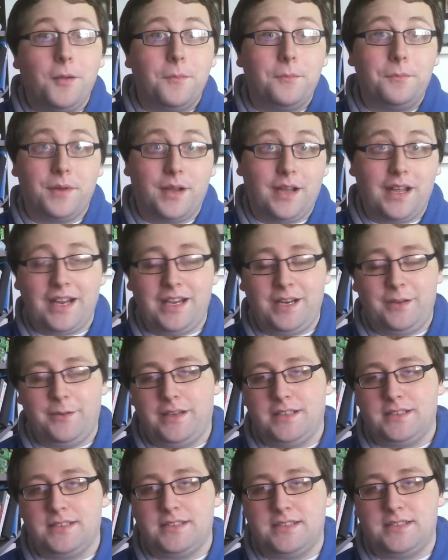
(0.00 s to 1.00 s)
But
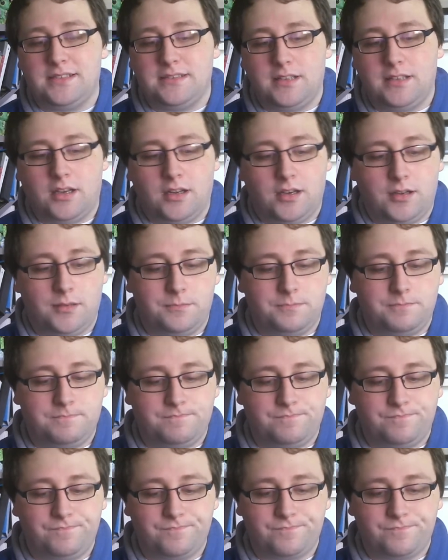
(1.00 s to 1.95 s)
anyways, I'm